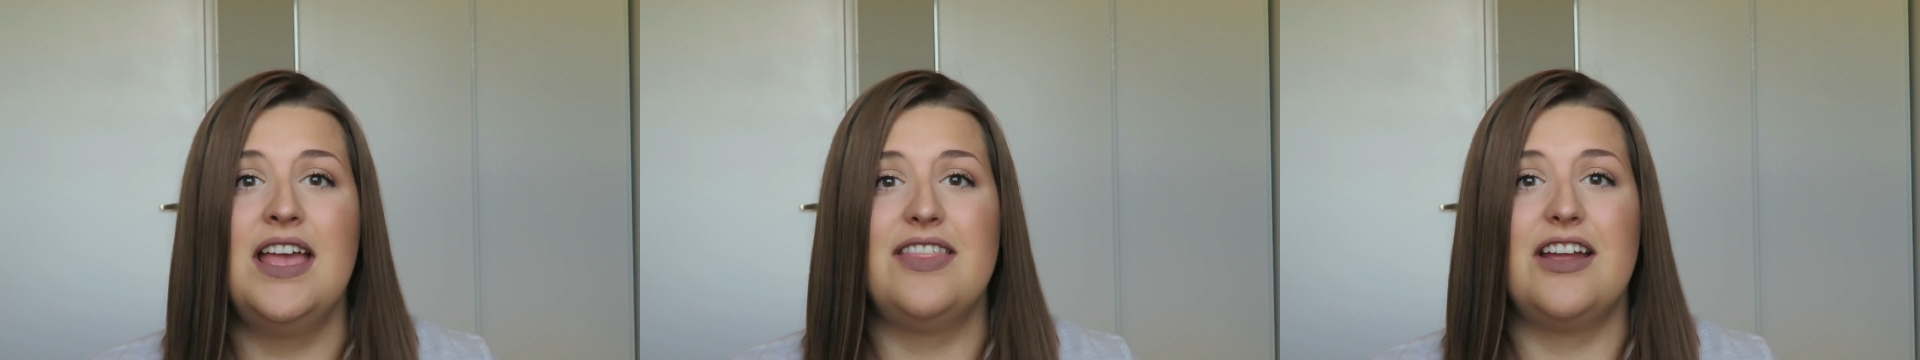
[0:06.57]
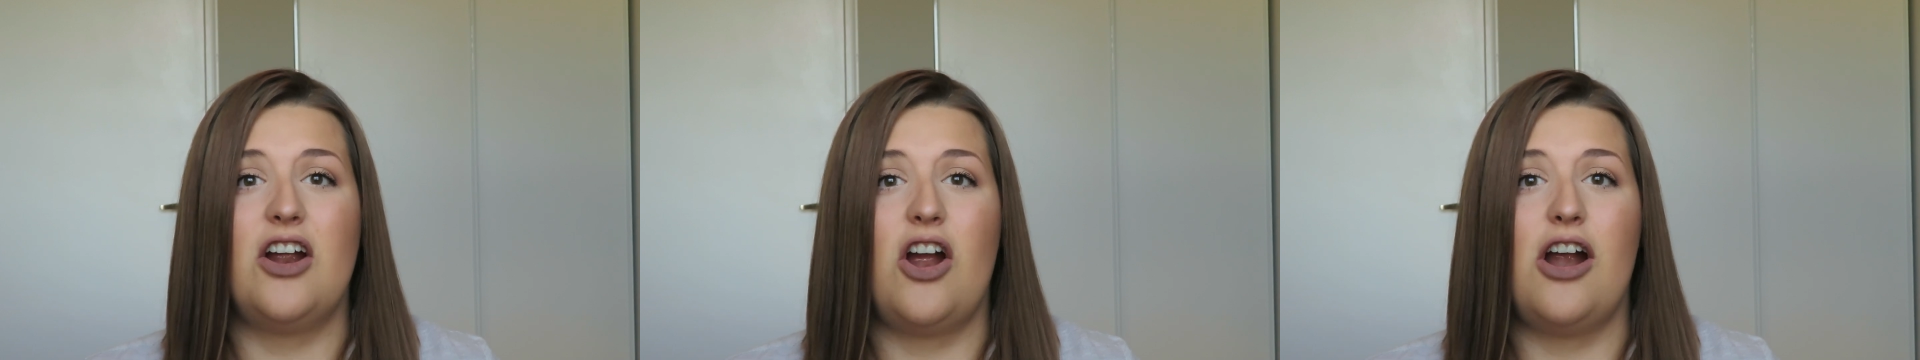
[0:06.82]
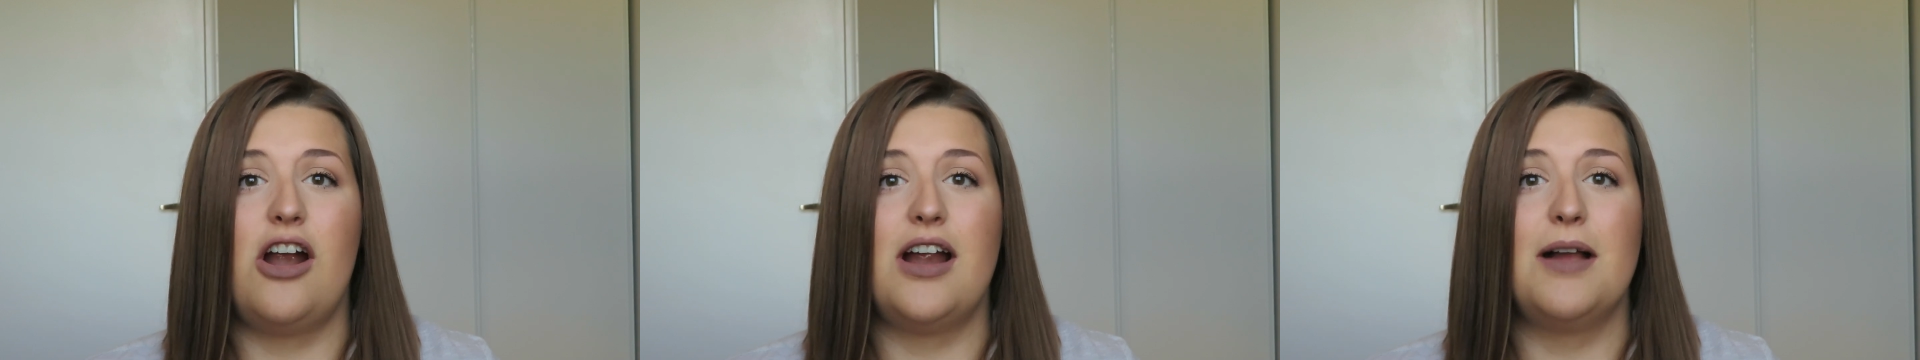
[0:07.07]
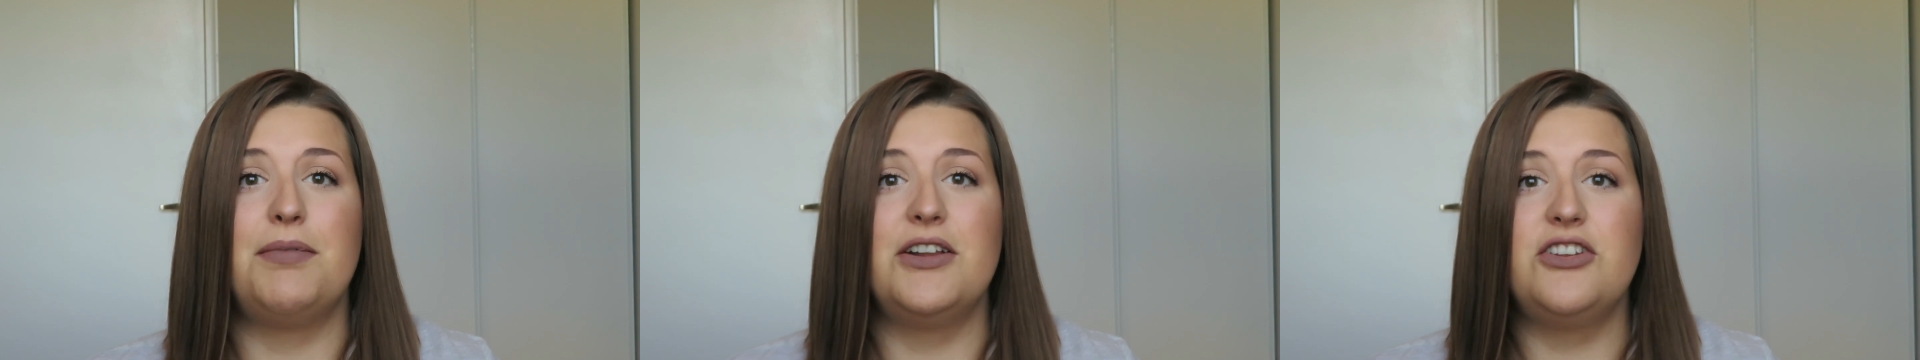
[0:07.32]
There
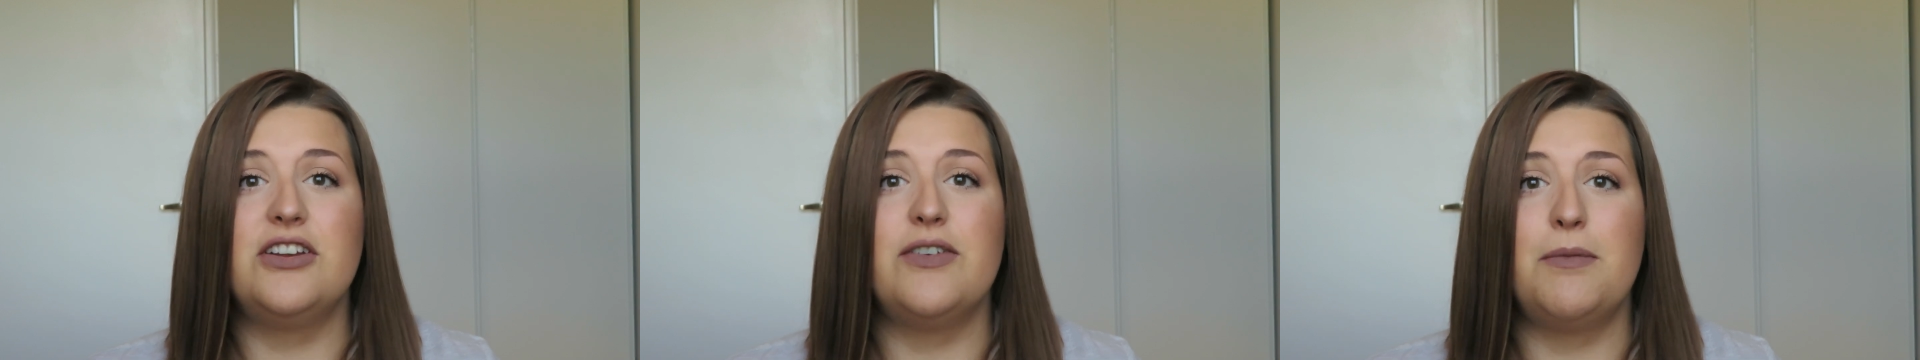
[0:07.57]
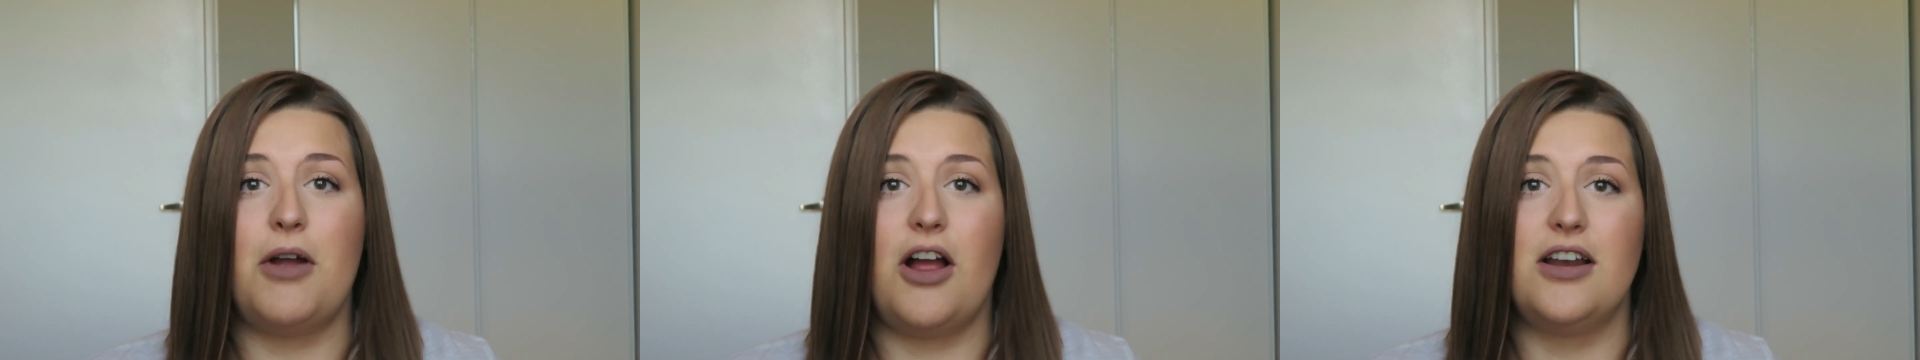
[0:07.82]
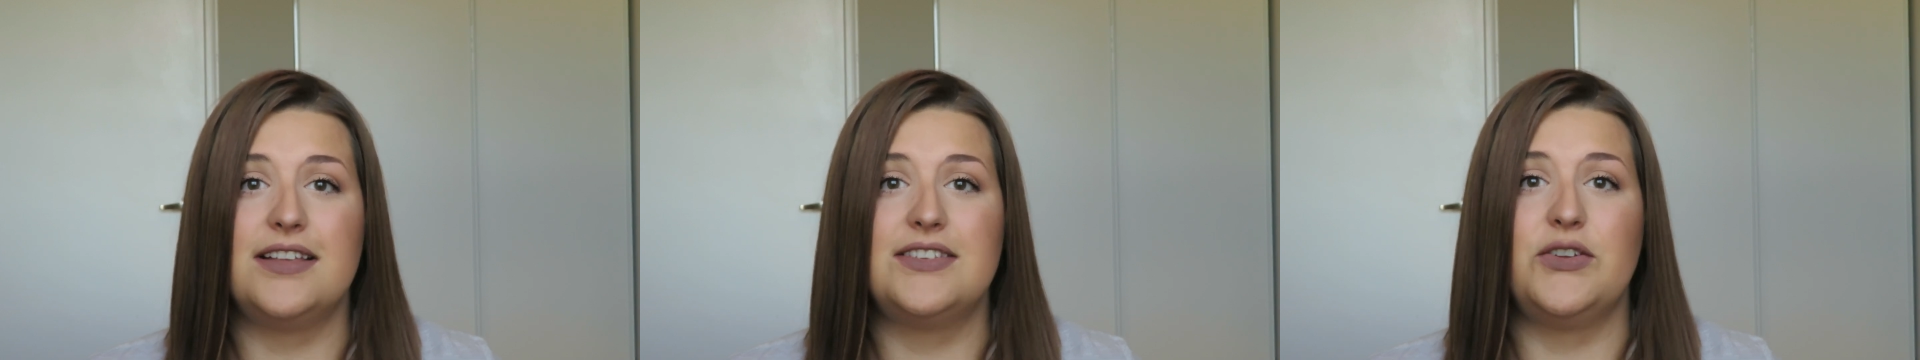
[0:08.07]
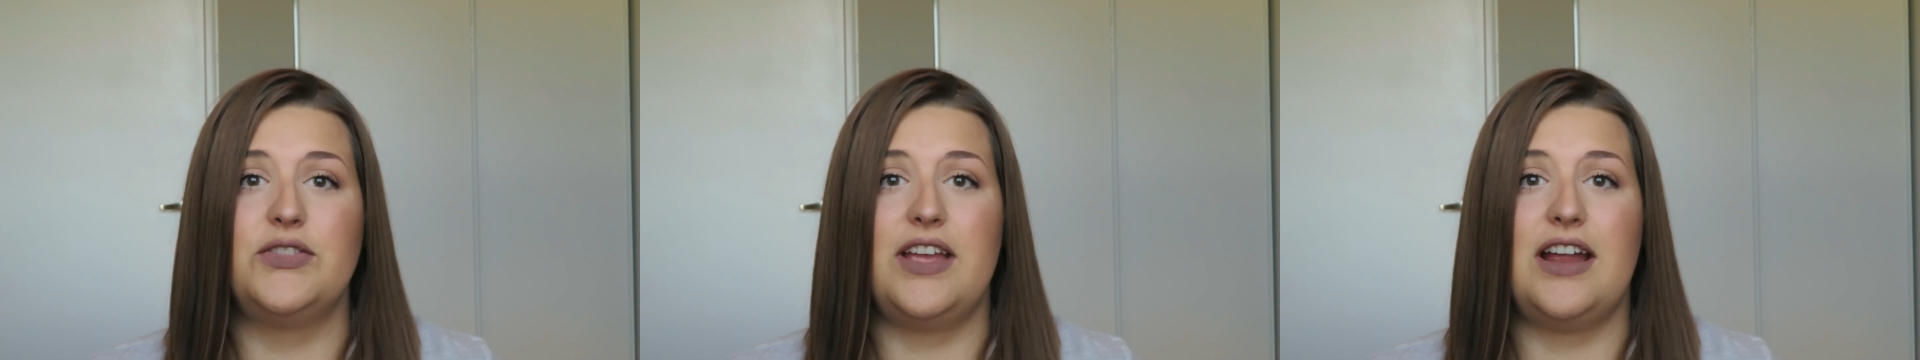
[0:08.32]
are a bunch of different products
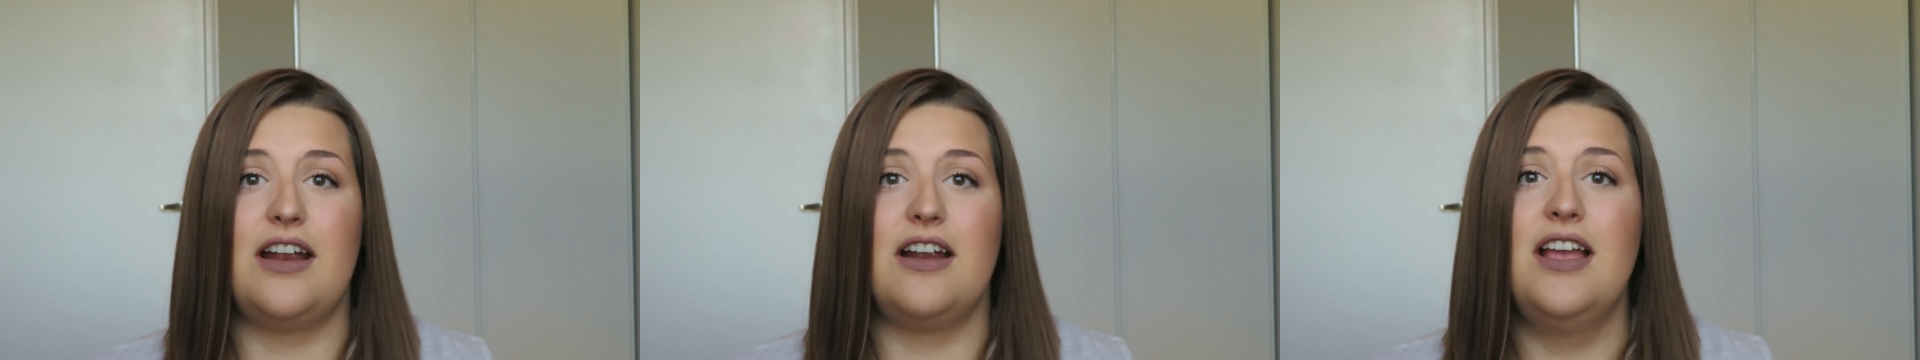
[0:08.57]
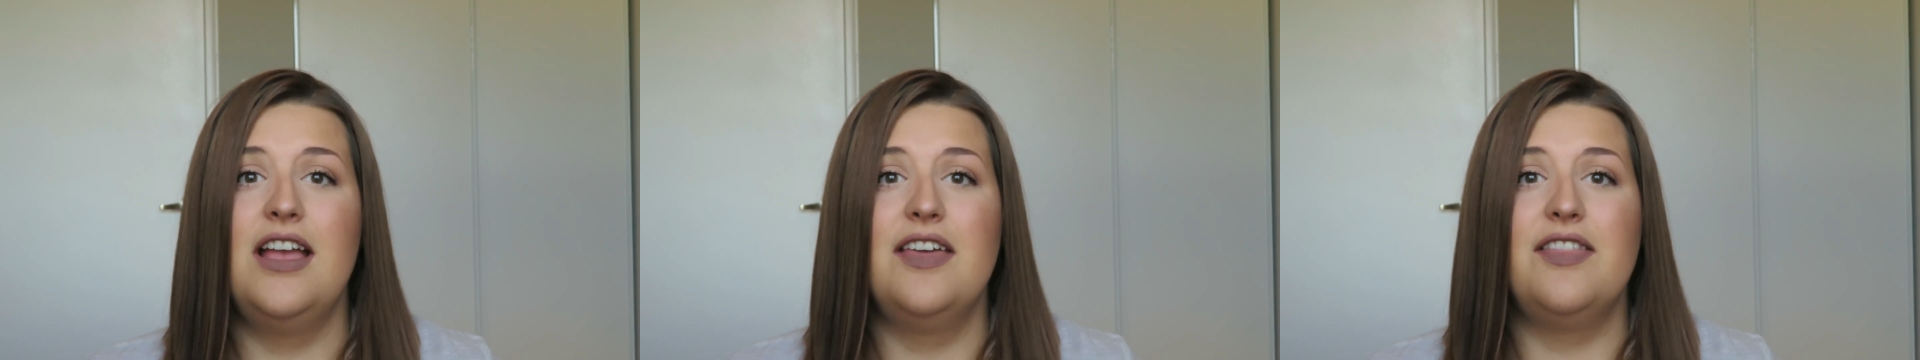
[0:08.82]
out there